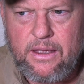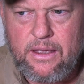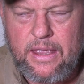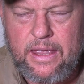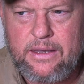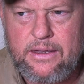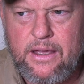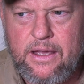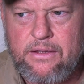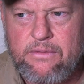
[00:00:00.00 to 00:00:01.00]
we
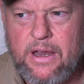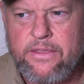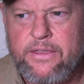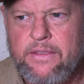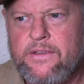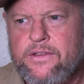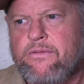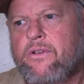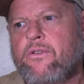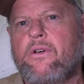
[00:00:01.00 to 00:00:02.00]
got to think this
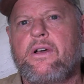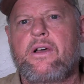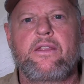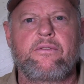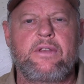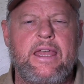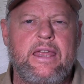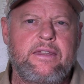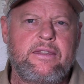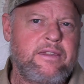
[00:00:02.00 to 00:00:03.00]
through.
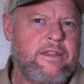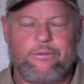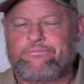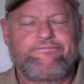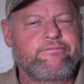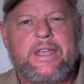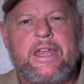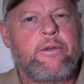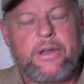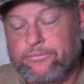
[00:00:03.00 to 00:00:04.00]

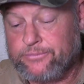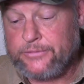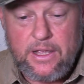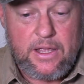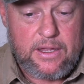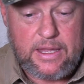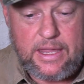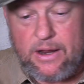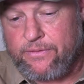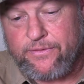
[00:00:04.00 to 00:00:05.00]
Anyway, get
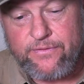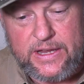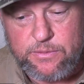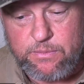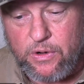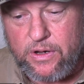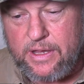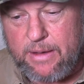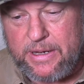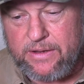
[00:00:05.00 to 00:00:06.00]
off of Facebook.
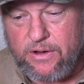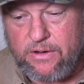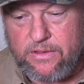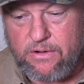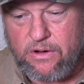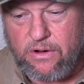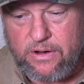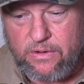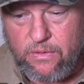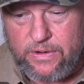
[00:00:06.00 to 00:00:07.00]
I mean, they're
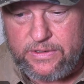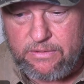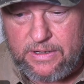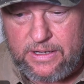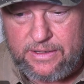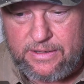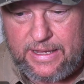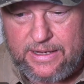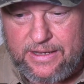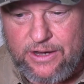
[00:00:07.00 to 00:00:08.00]
going to
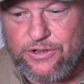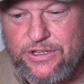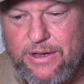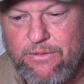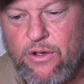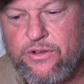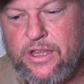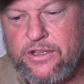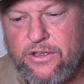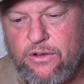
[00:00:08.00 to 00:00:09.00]
like, here's C Rose
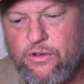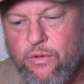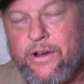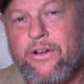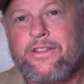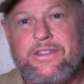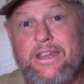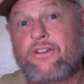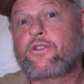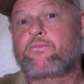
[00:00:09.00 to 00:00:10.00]
doesn't do Twitter. See,
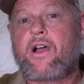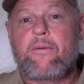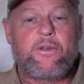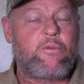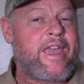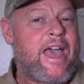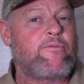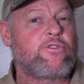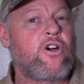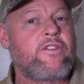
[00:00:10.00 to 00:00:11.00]
here's a problem that we
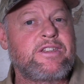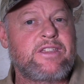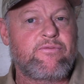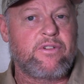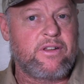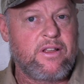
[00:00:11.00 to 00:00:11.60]
have with all these different